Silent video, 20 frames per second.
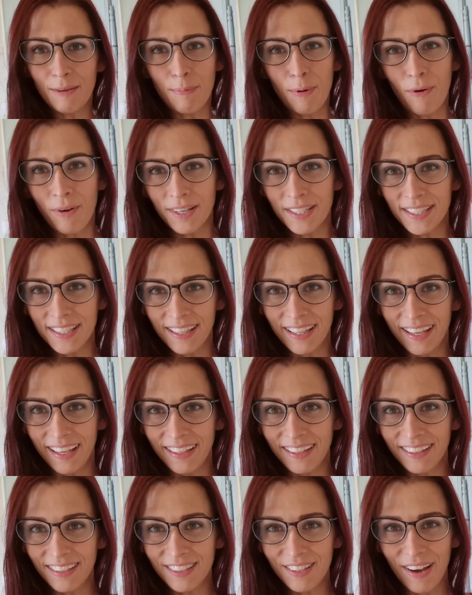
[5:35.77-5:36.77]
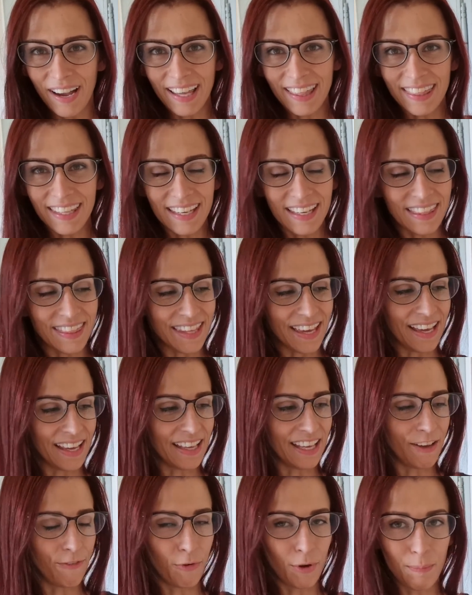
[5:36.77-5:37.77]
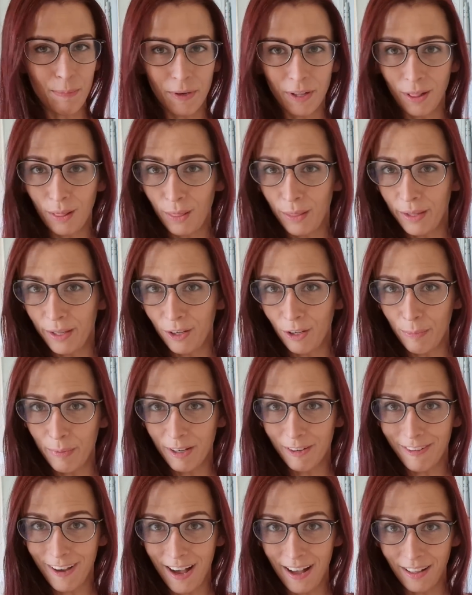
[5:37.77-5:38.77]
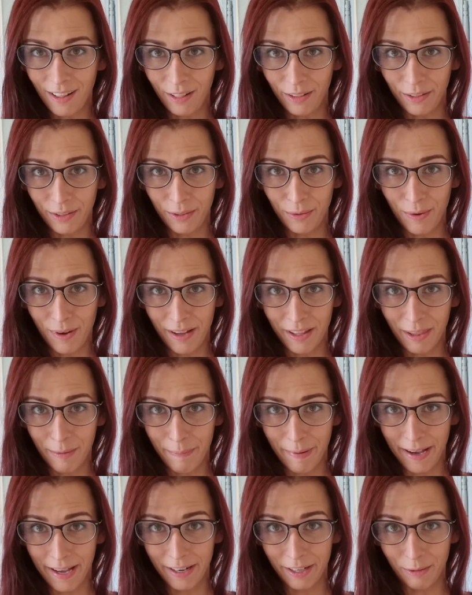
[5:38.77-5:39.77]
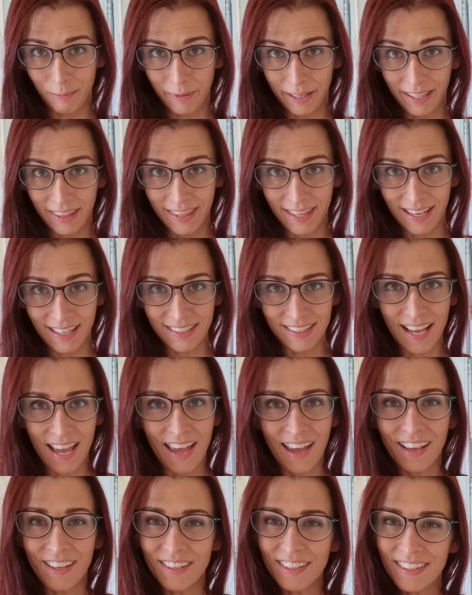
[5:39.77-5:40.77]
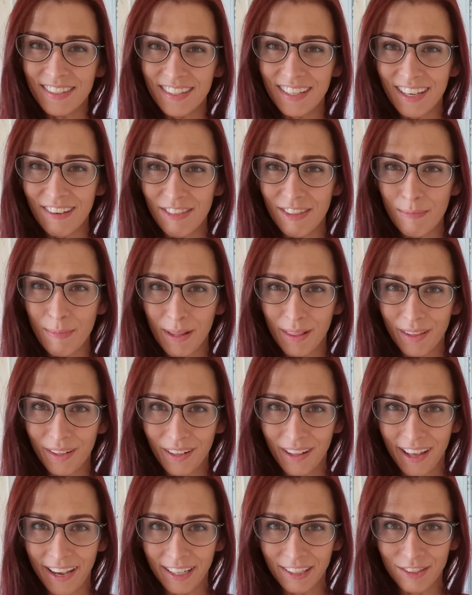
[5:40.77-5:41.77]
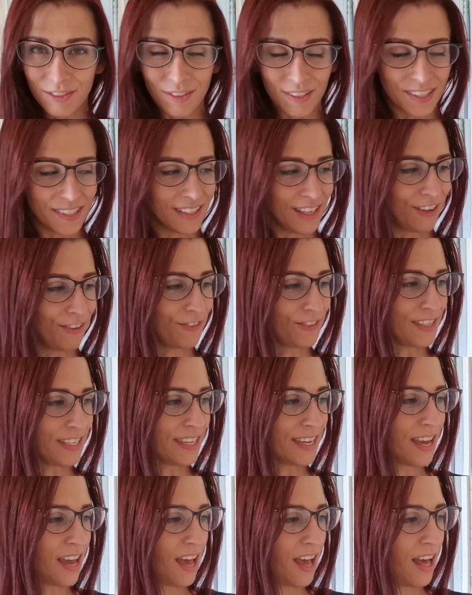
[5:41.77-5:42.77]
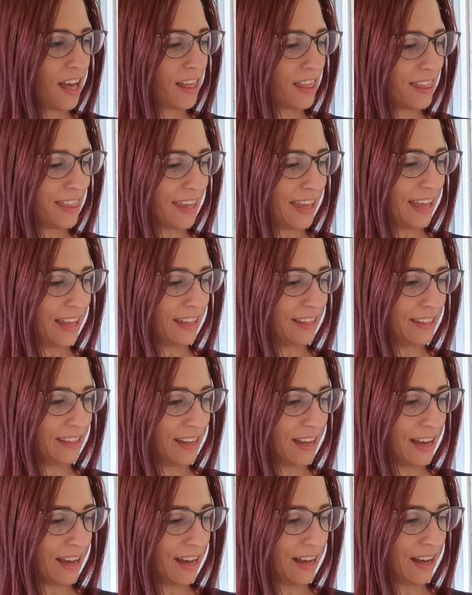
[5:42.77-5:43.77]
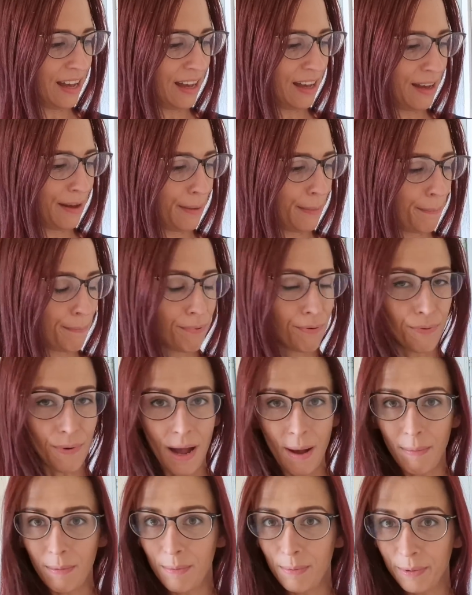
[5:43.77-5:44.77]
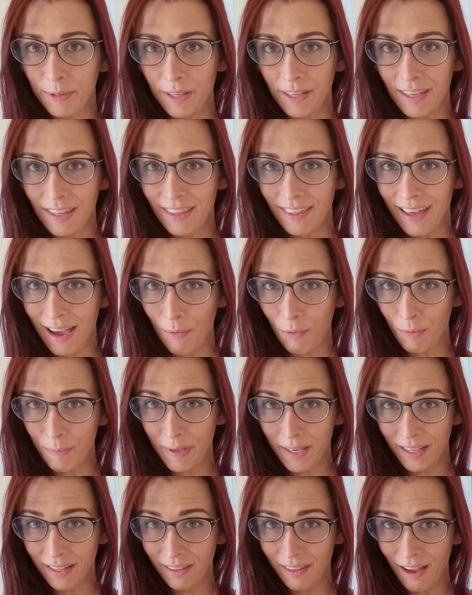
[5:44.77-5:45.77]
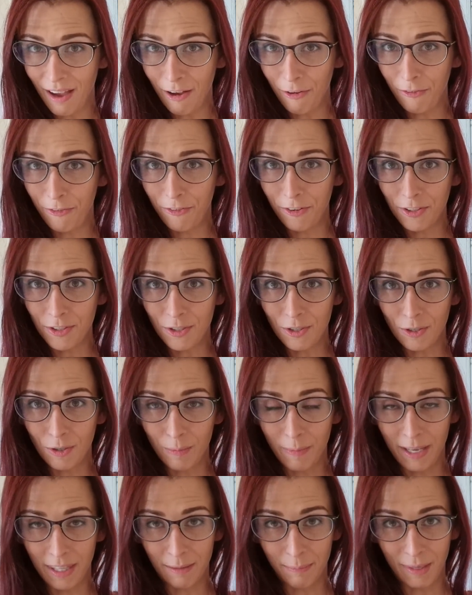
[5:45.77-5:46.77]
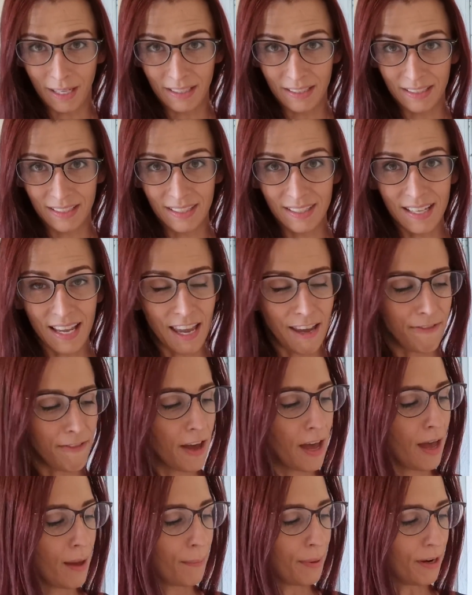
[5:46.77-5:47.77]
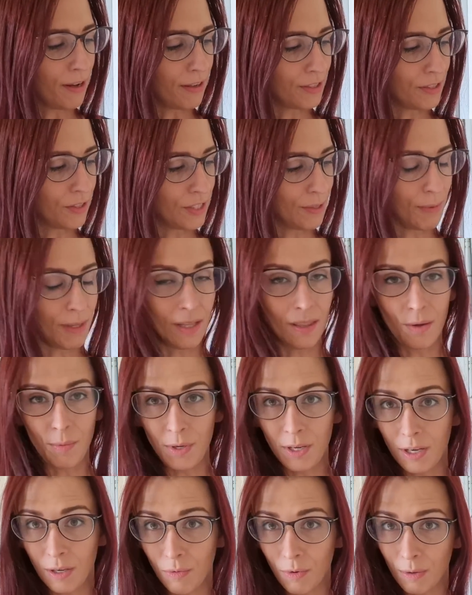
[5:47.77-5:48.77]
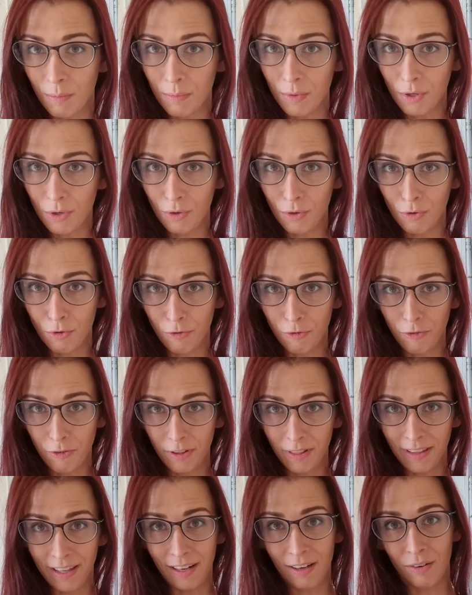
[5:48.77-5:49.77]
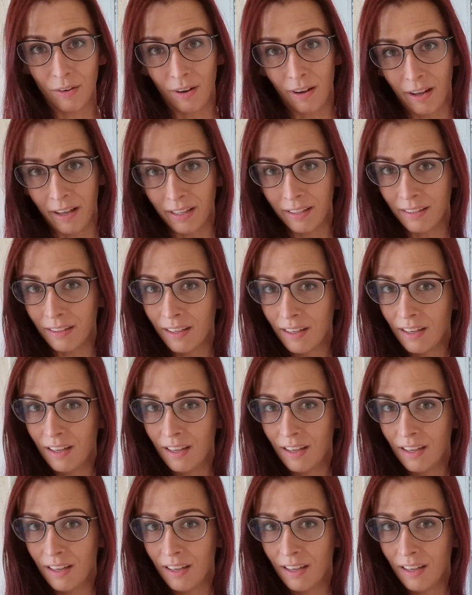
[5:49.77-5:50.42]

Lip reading: porcelain, so I think that if we put a little bit of hot glue on the bottom like this, just to give them a little extra safety, then probably that will be enough to make them nice and safe, but also something that we could remove later on.